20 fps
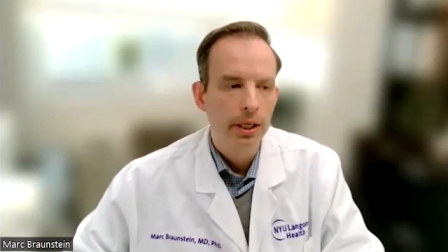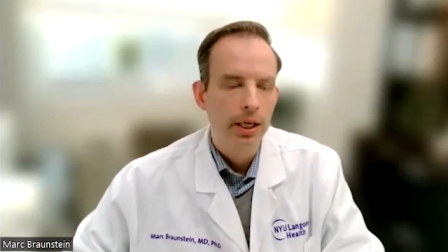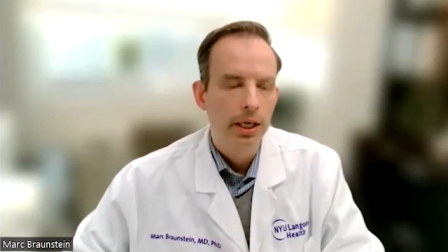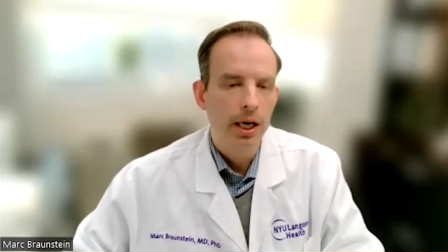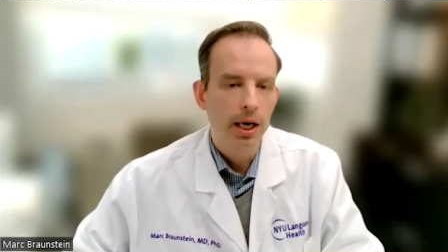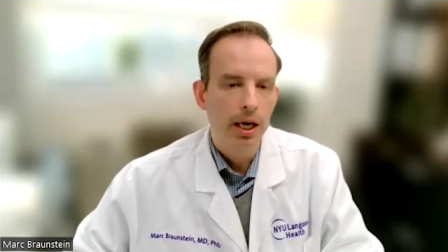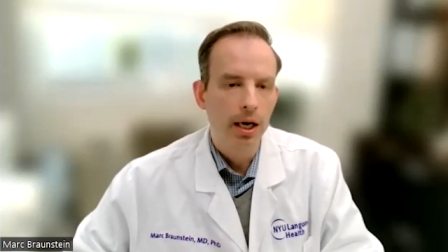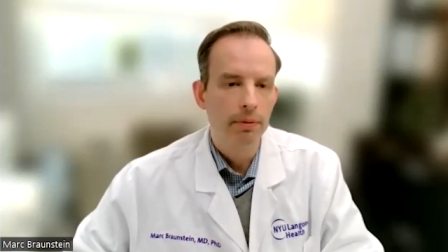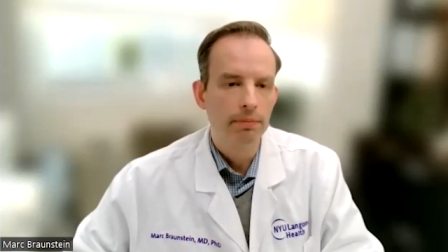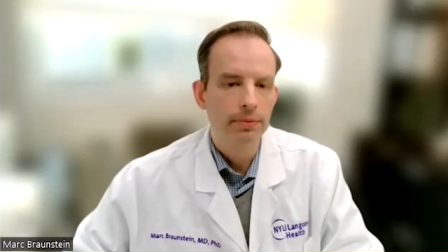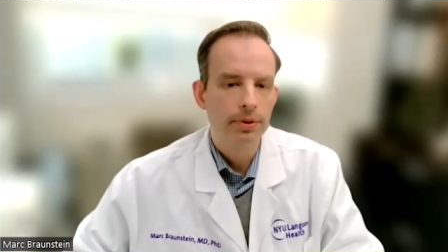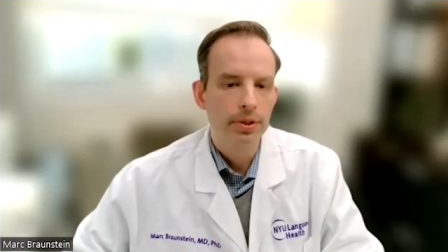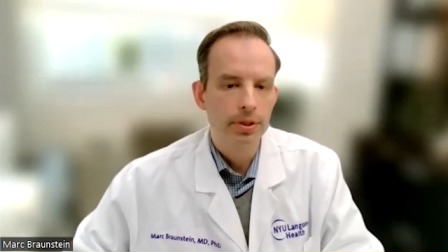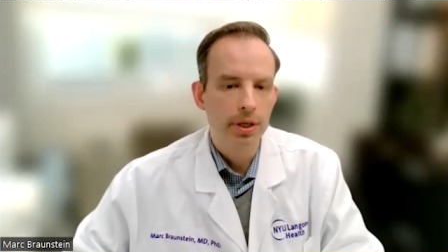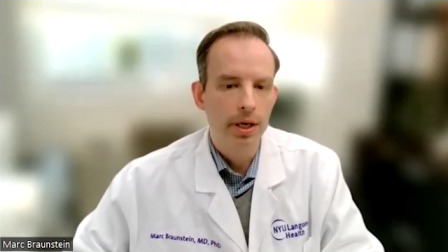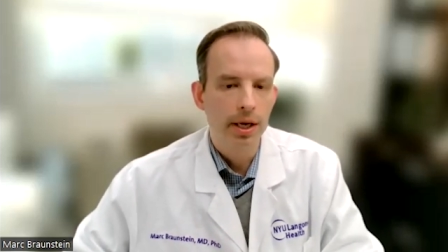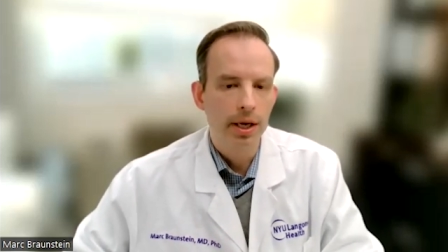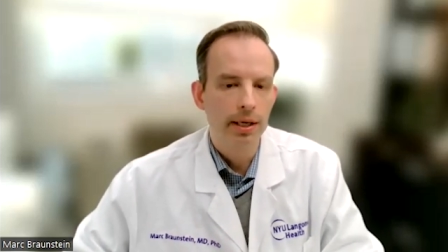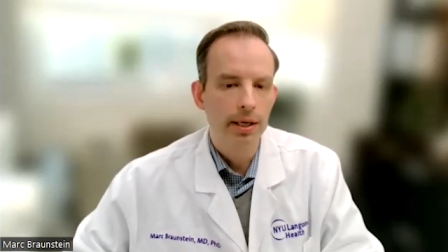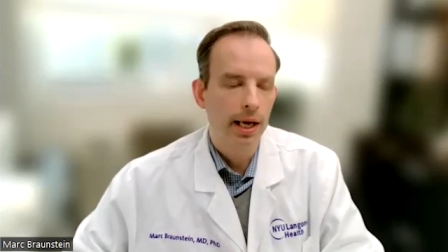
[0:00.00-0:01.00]

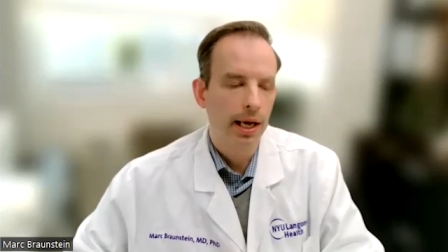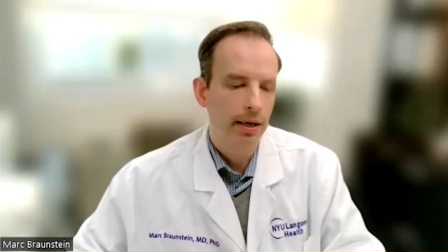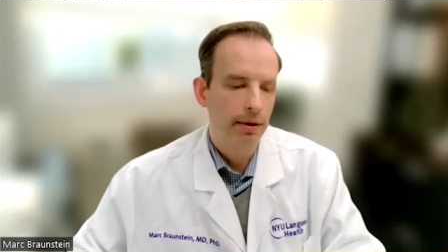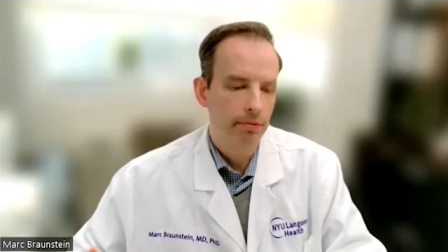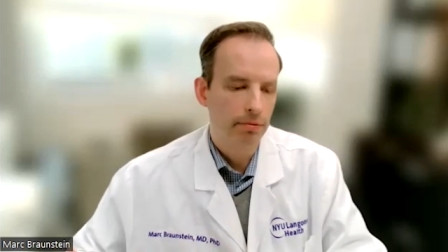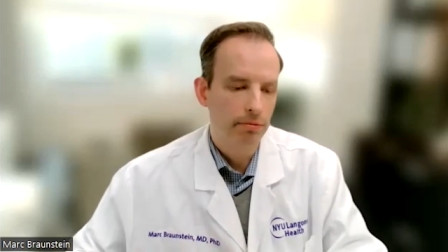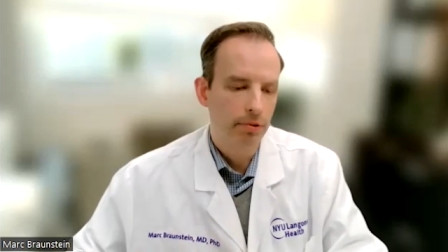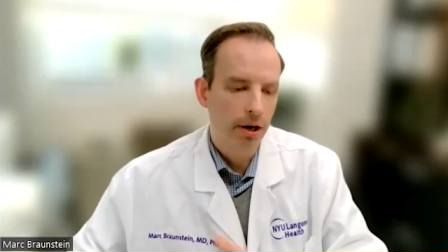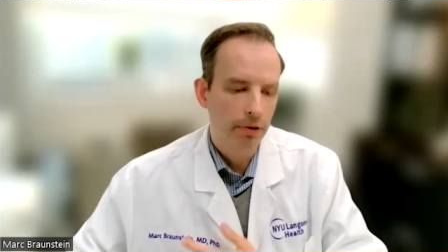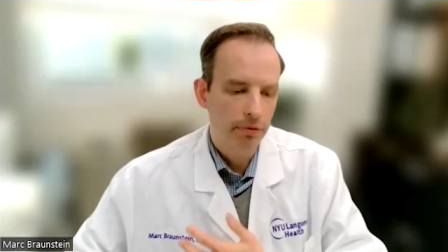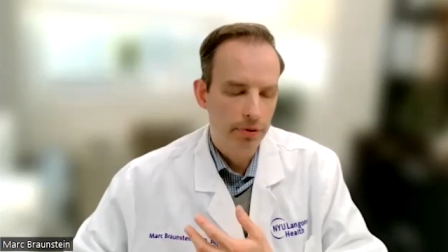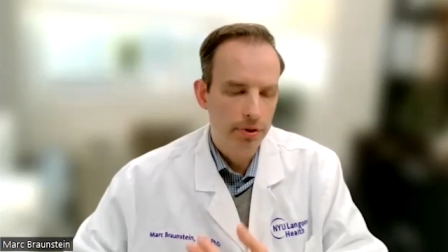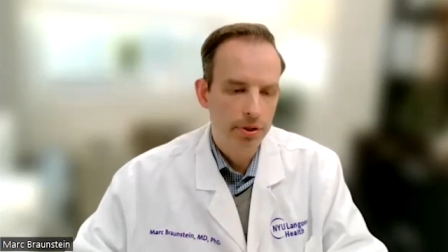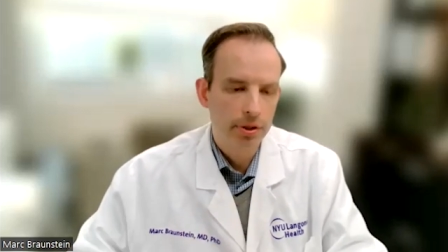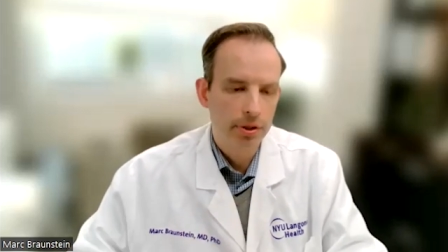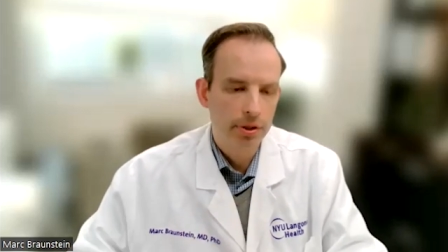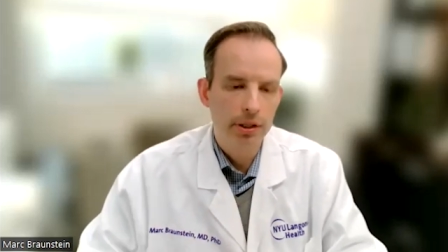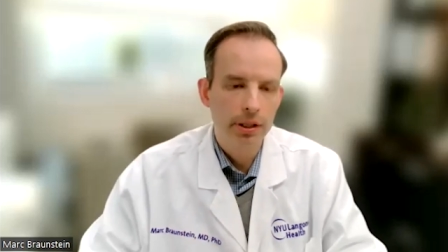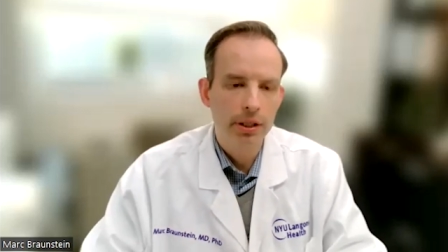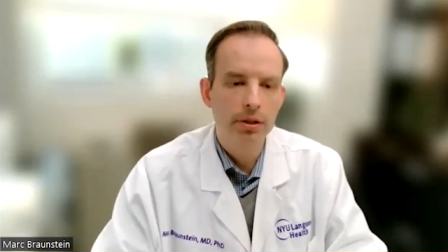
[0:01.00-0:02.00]
and reference
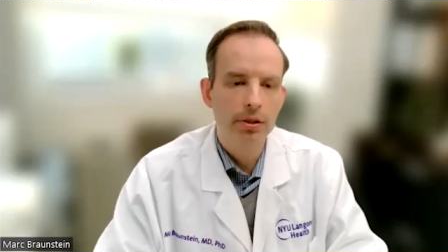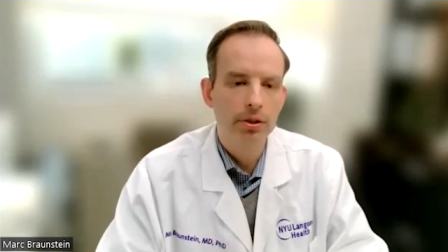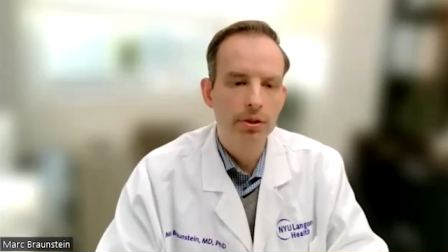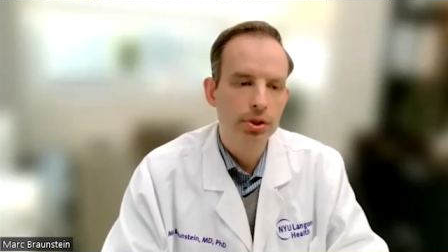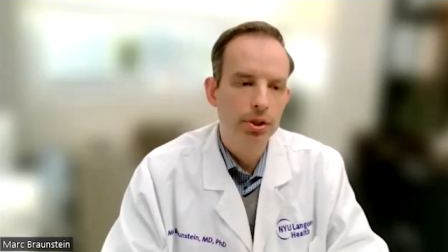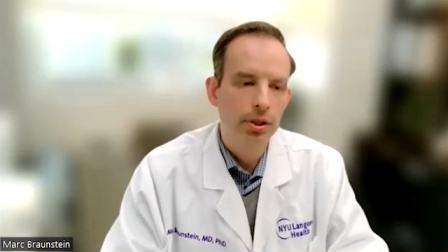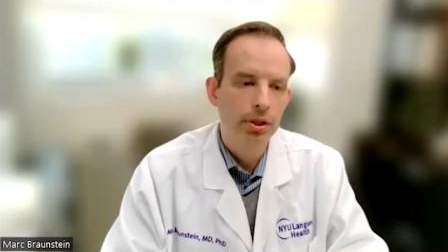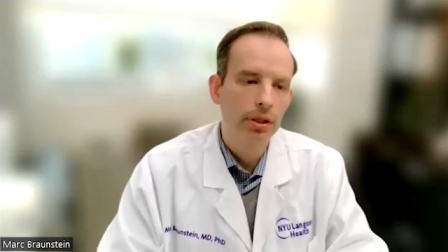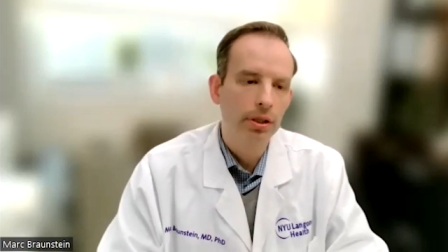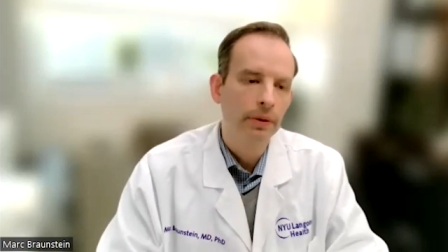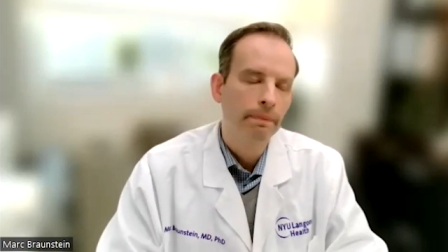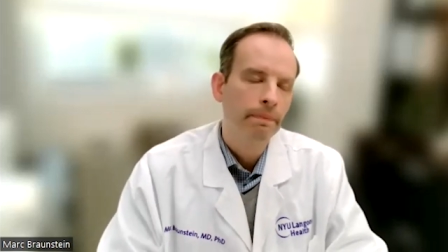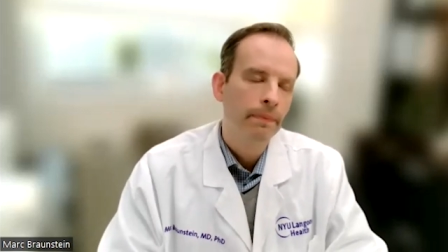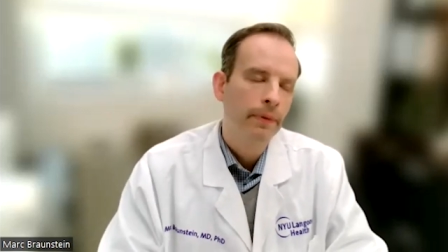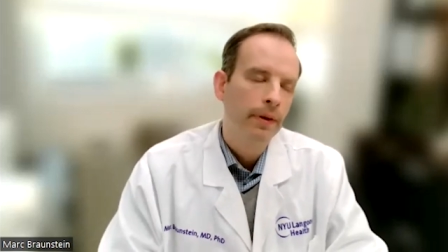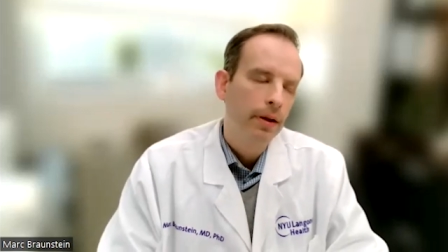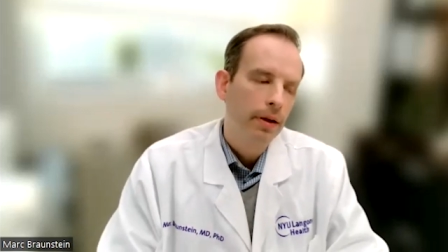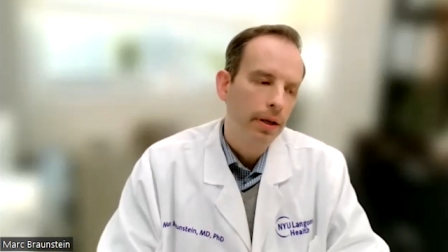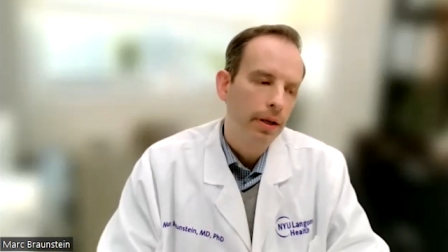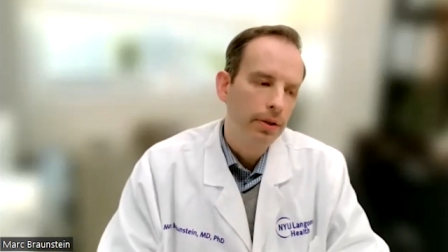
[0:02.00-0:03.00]
the literature
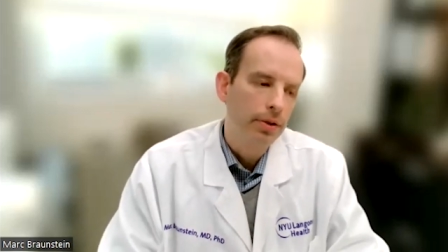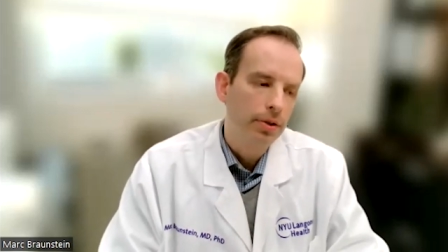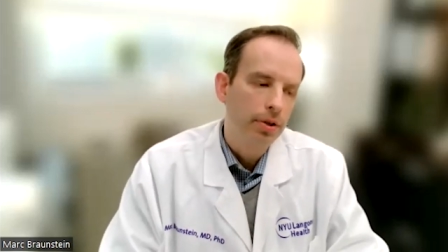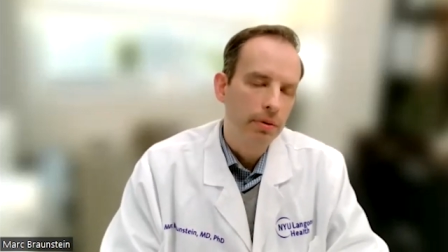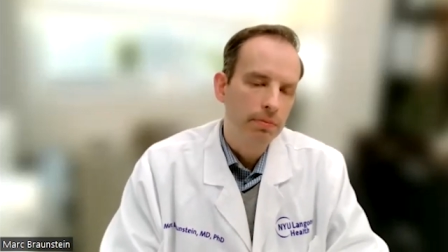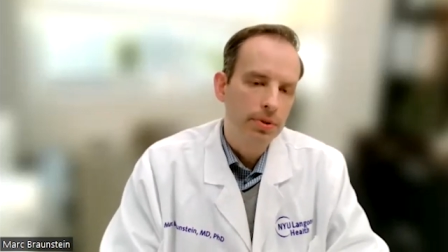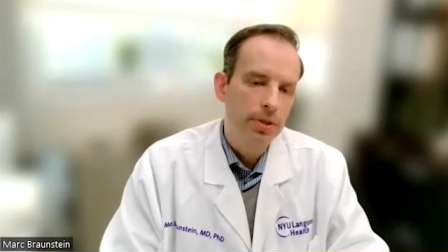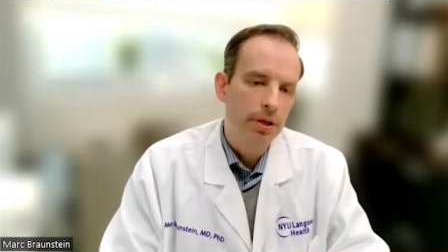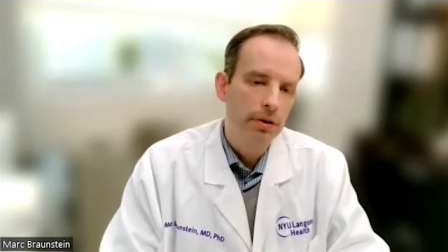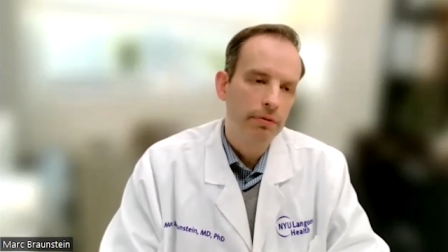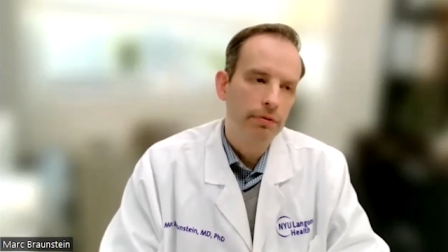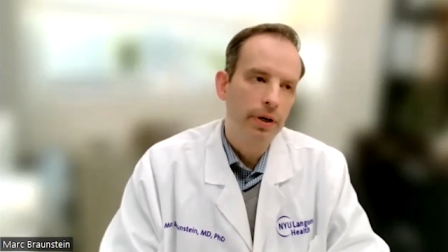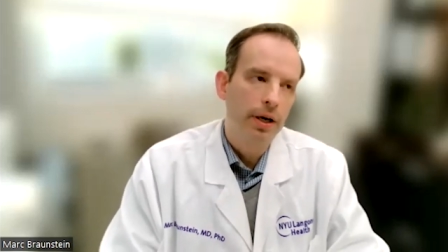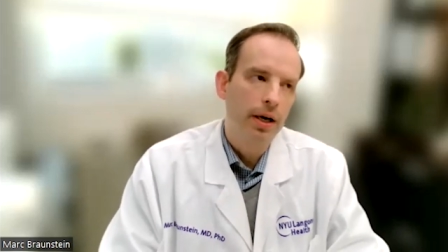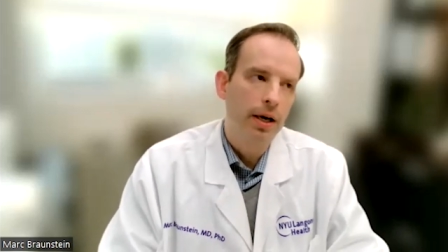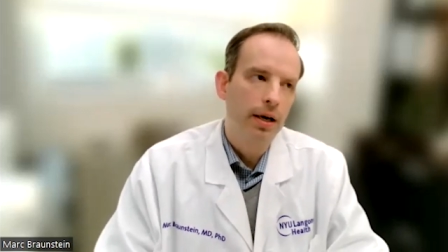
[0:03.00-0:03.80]
in terms of